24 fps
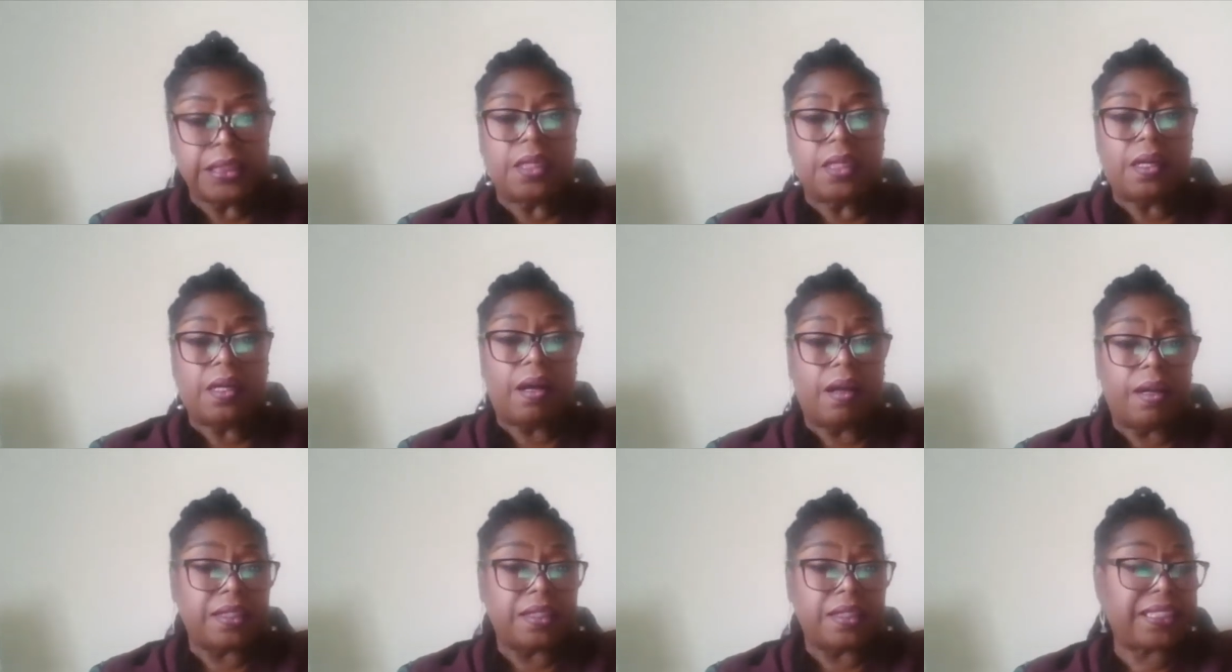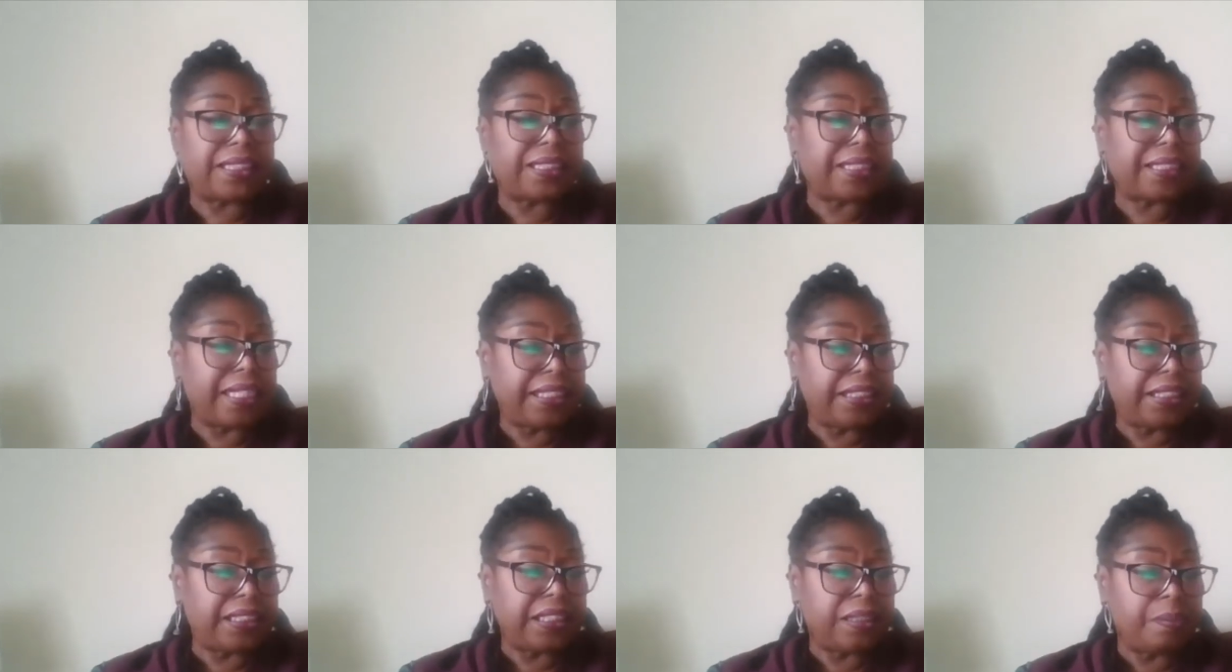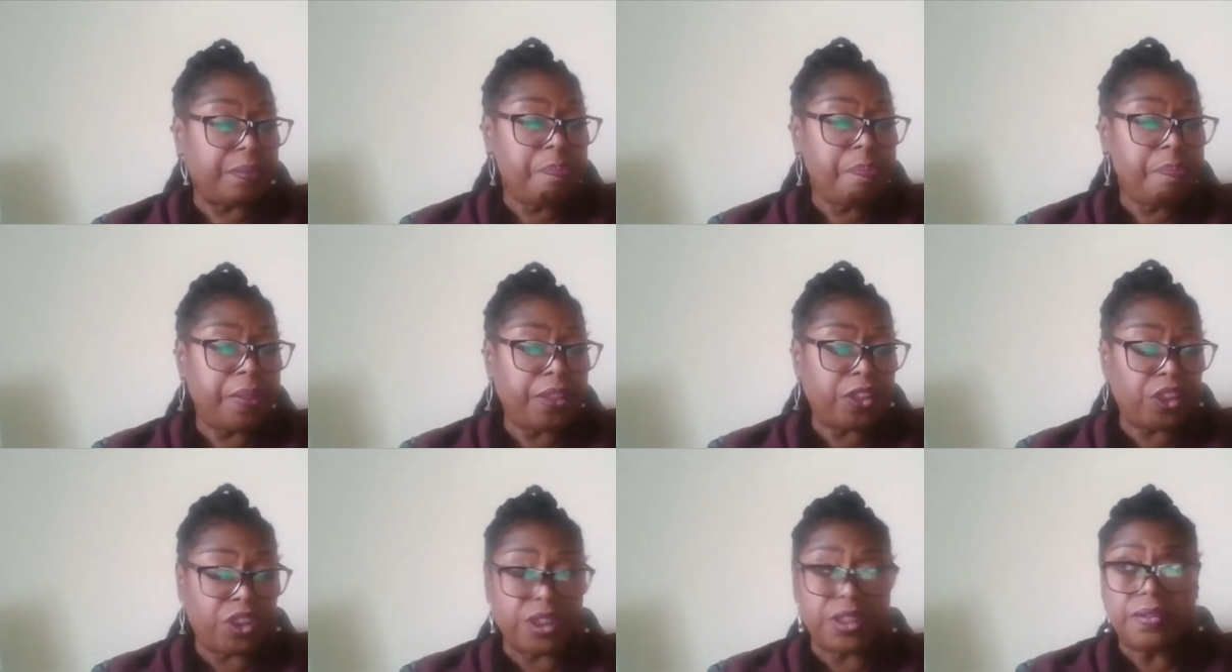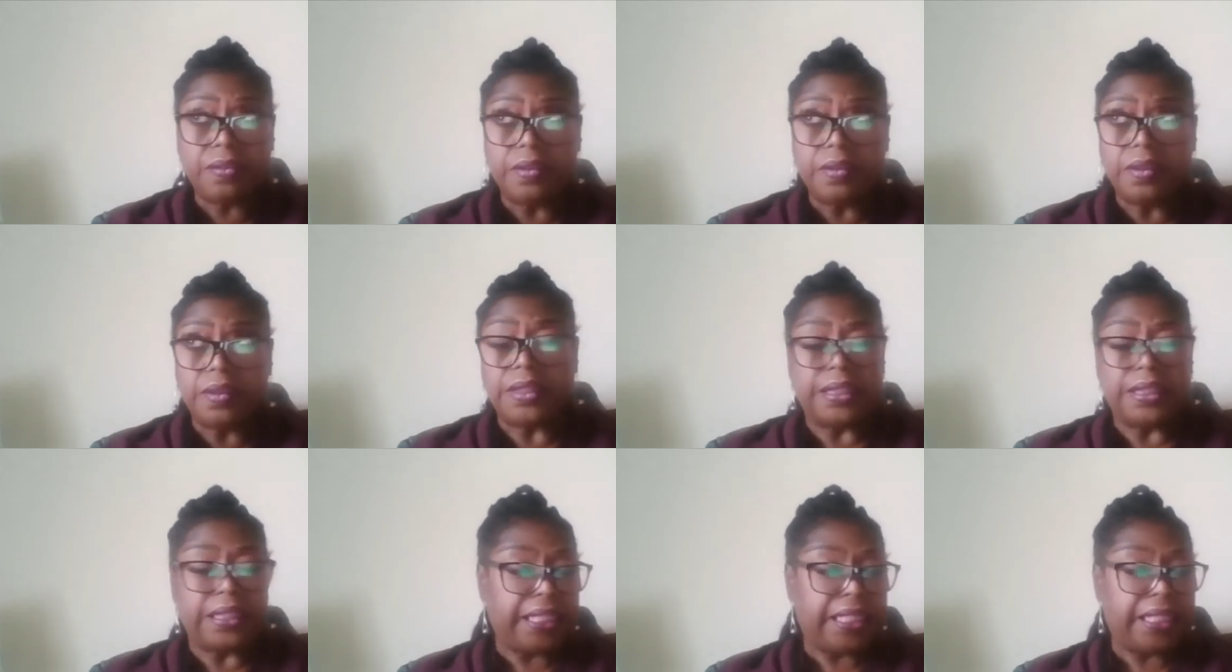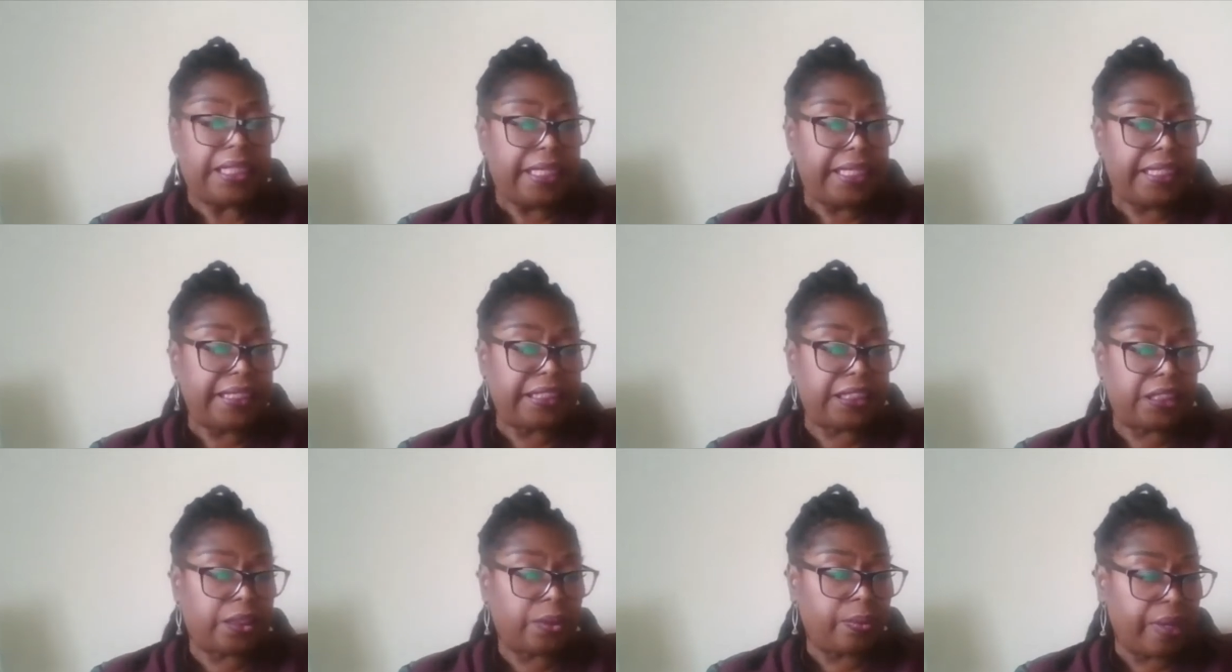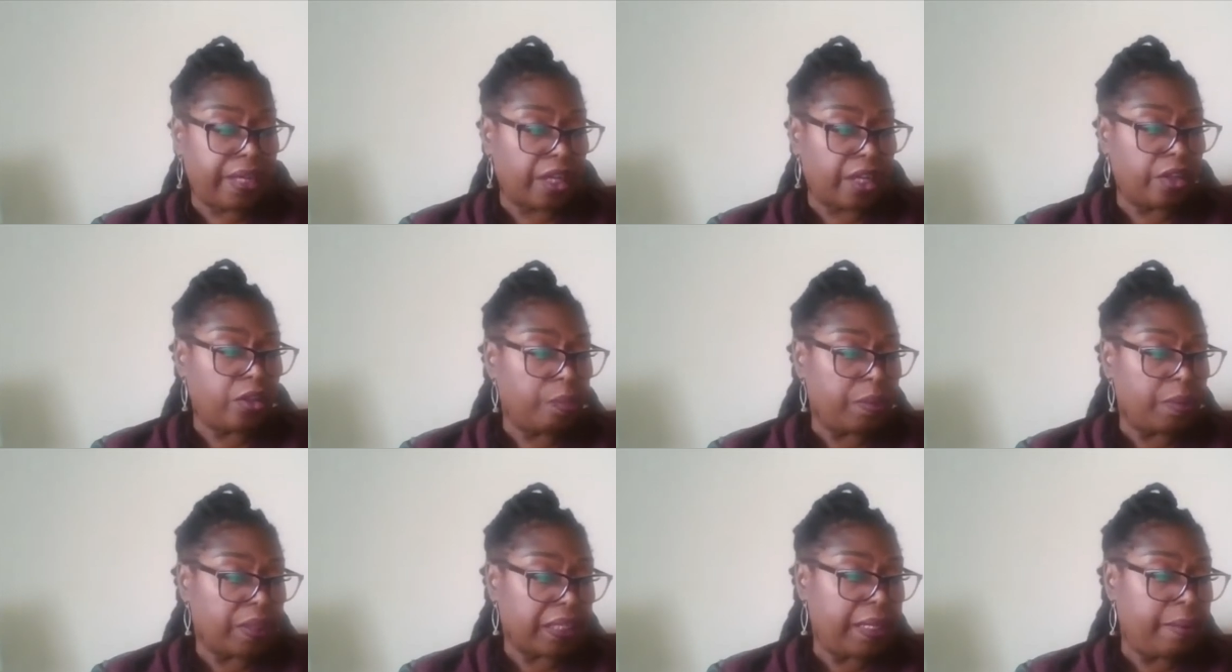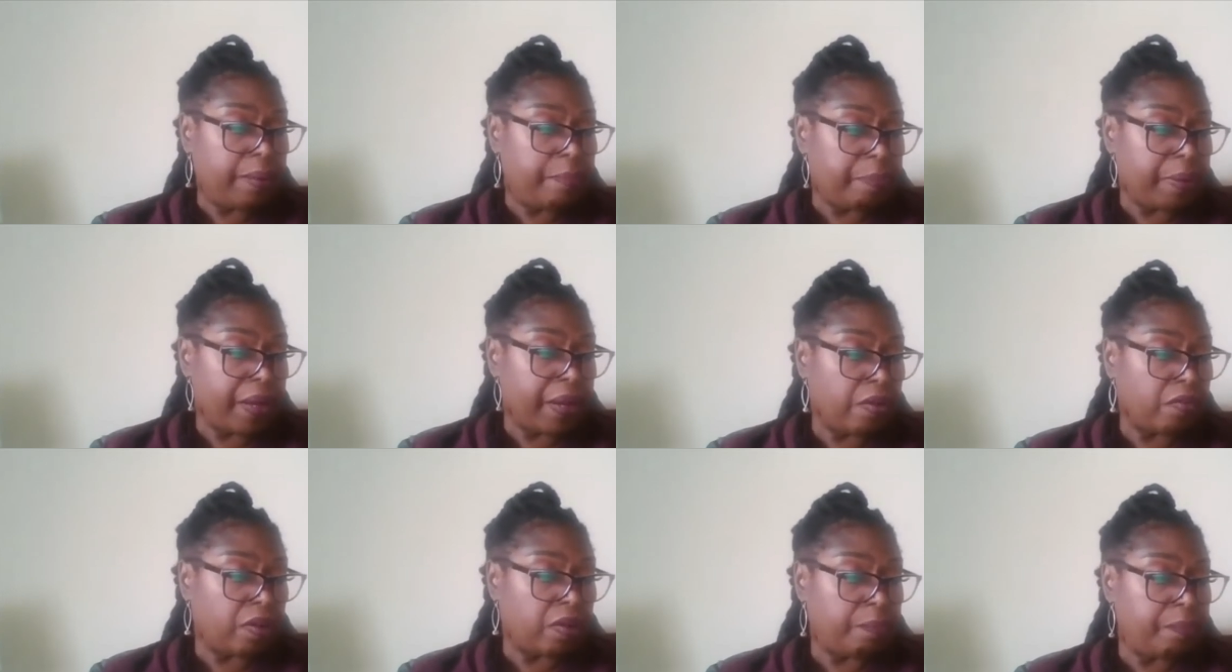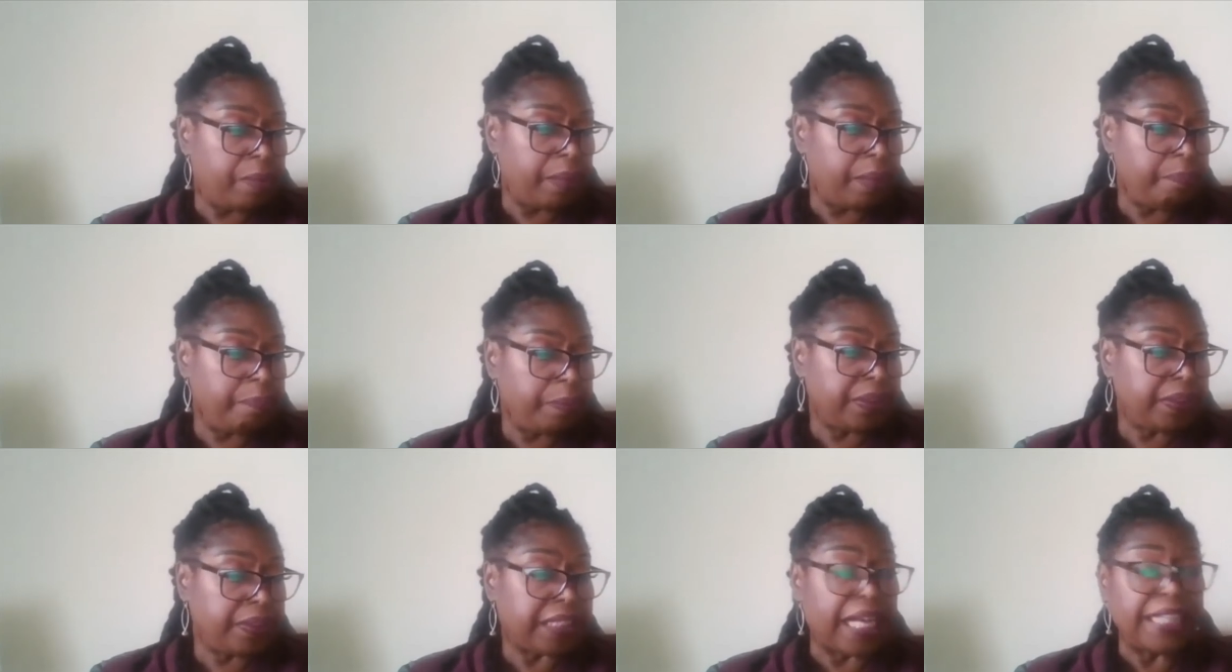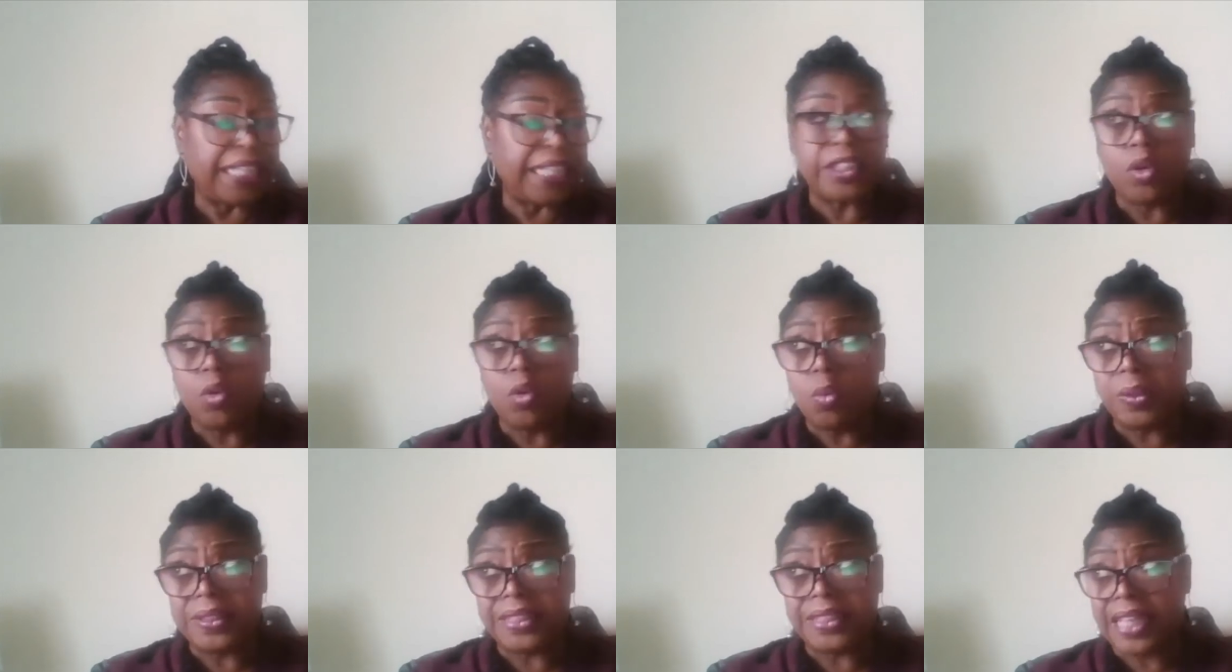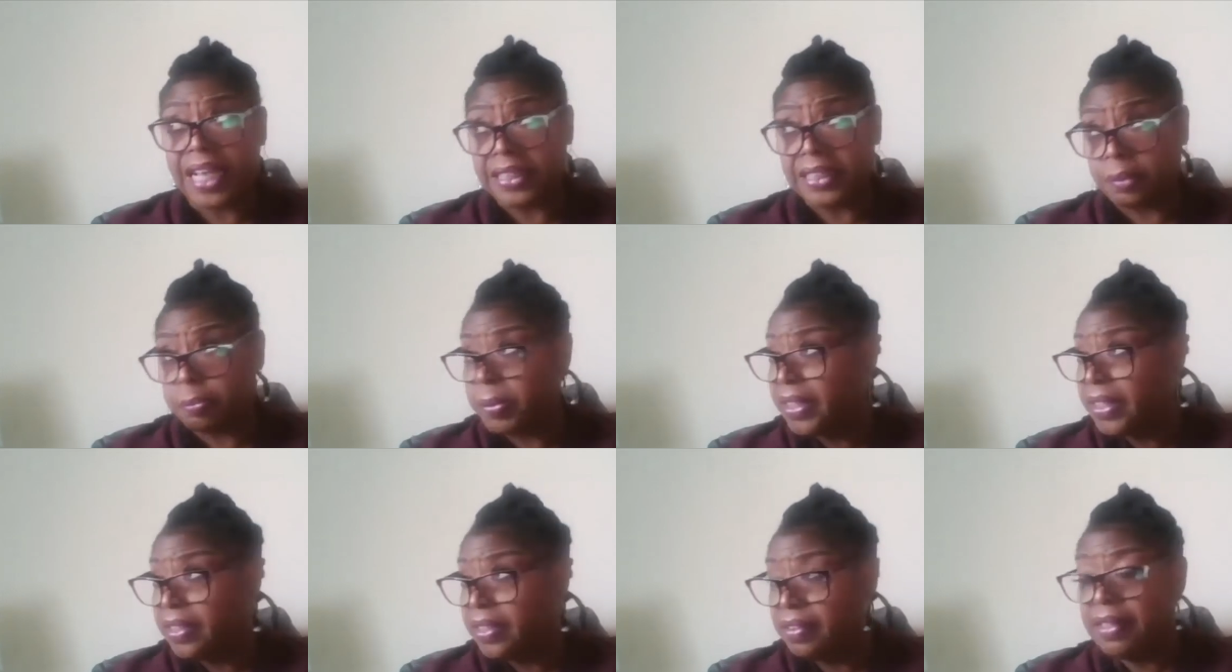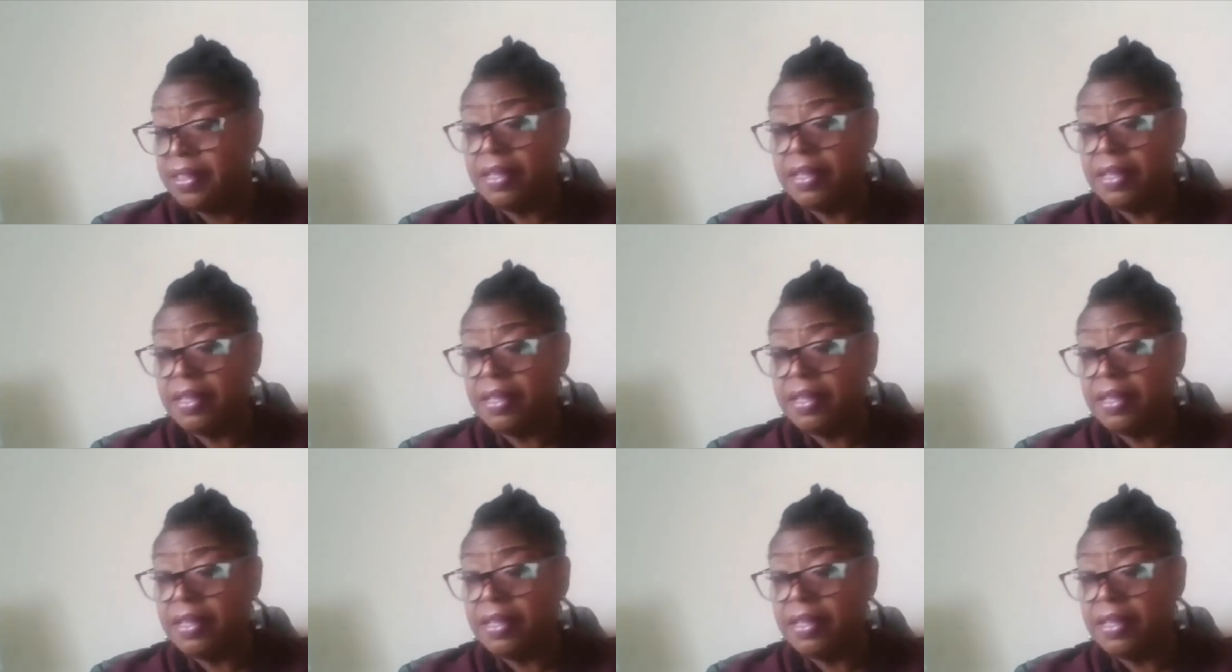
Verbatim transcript: Our stated mission is to economically empower our members, and it always has been.